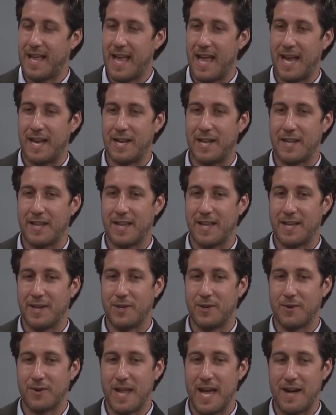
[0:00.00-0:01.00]
And
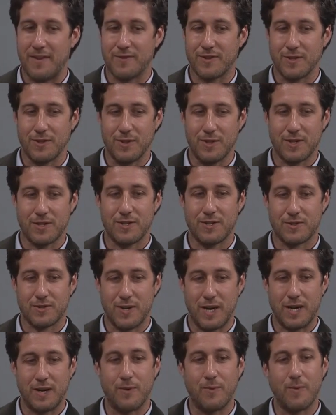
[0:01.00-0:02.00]
you don't have to look to
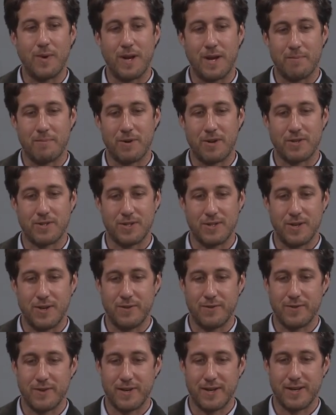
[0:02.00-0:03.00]
try to win a person
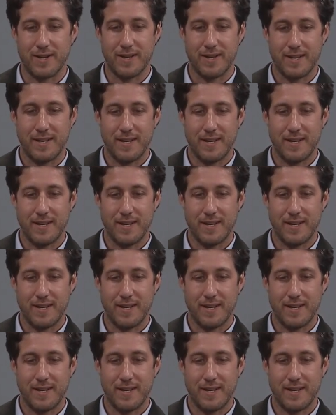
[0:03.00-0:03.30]
over